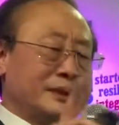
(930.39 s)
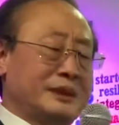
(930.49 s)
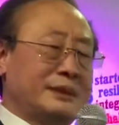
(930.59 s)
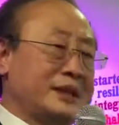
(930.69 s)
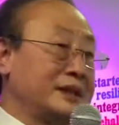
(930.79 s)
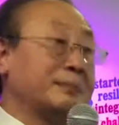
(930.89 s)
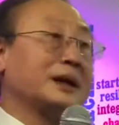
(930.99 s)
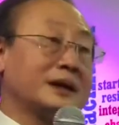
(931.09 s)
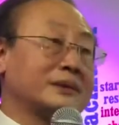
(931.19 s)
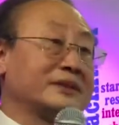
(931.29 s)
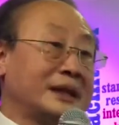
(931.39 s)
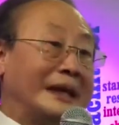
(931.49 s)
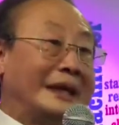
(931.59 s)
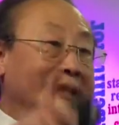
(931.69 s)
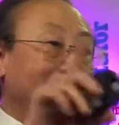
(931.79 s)
imagine power
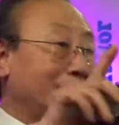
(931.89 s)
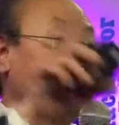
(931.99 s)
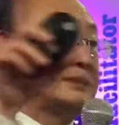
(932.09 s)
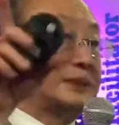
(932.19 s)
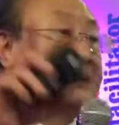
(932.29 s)
at any time.